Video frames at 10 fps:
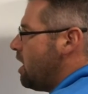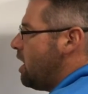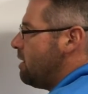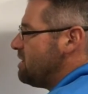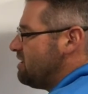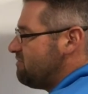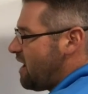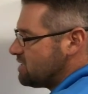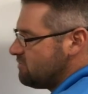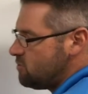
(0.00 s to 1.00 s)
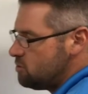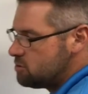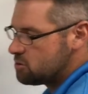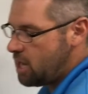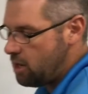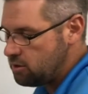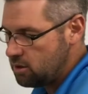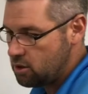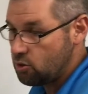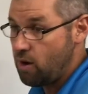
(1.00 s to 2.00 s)
And in fact, if you use your
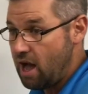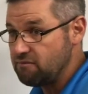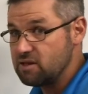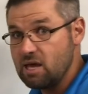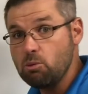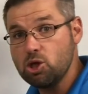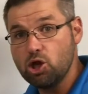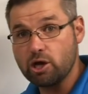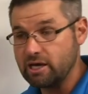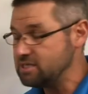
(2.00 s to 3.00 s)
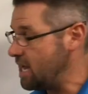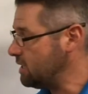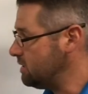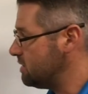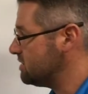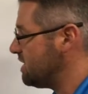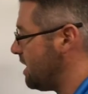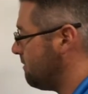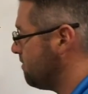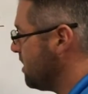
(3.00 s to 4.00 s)
calculator to graph it, they would look exactly the
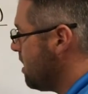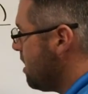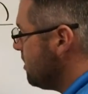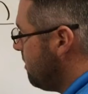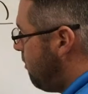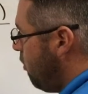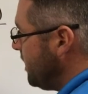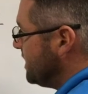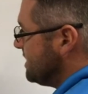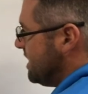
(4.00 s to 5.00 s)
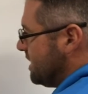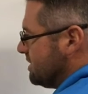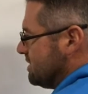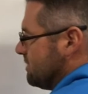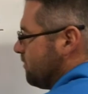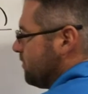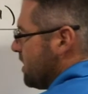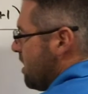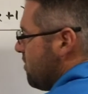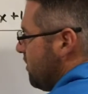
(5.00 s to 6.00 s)
same. The point is this:
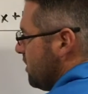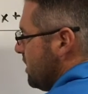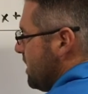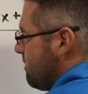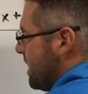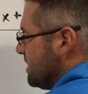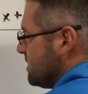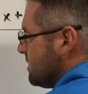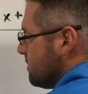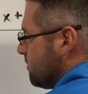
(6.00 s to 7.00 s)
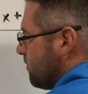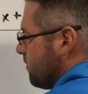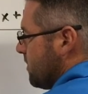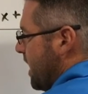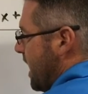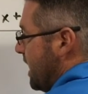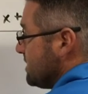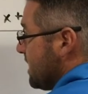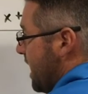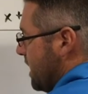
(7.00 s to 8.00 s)
the limit
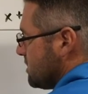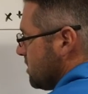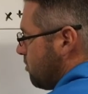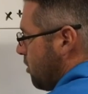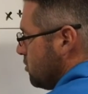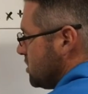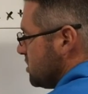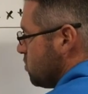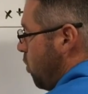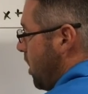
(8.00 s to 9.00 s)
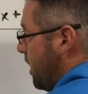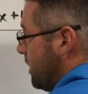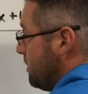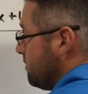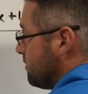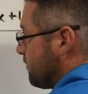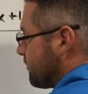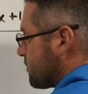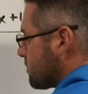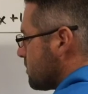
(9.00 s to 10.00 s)
as x approaches 1
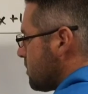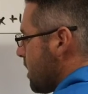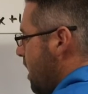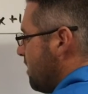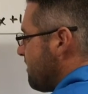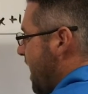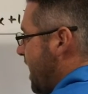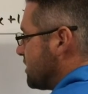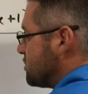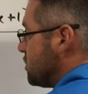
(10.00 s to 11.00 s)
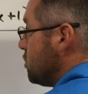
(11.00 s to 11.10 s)
of x